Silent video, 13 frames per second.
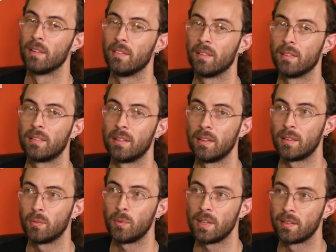
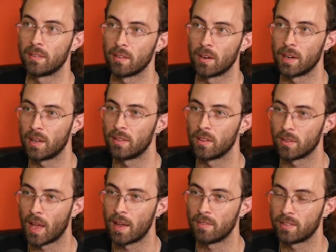since we started the
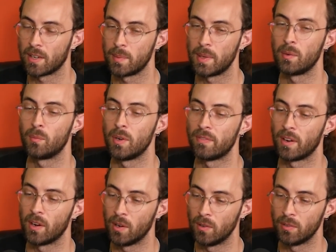live streaming, we've
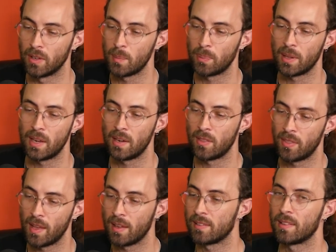only played
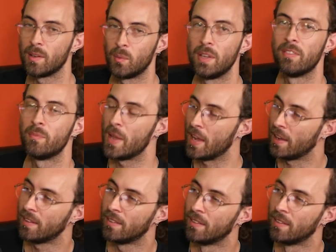things that we've made.